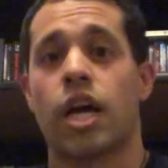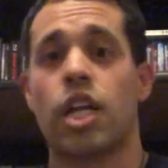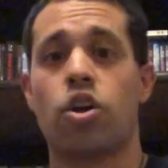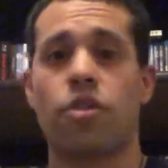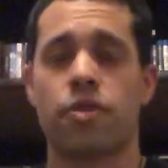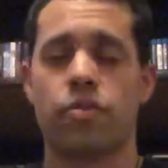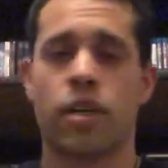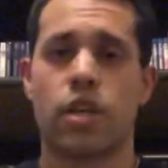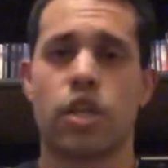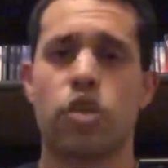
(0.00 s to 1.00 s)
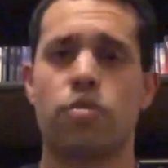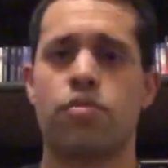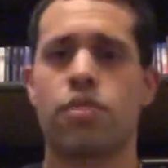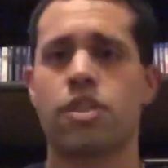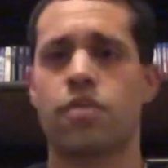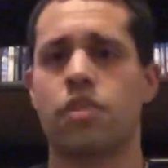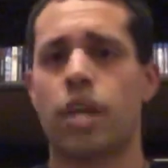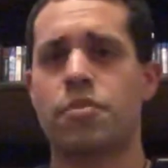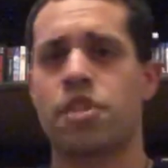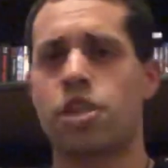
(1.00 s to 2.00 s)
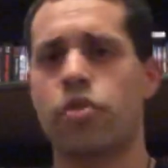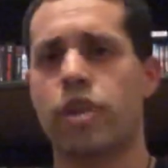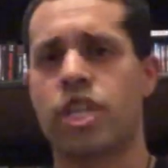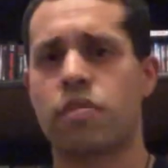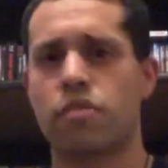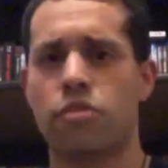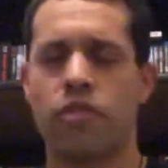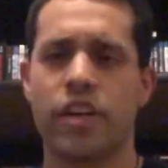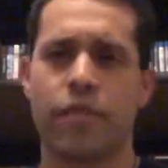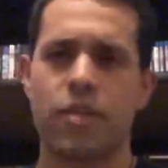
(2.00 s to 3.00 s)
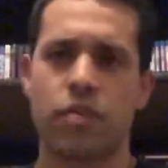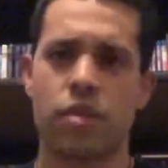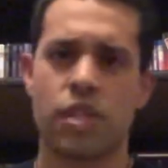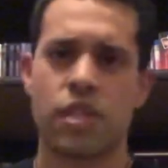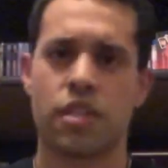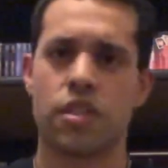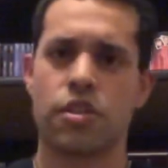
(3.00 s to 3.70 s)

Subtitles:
Hello everyone. New reports of the MCU X-Men movie have been released,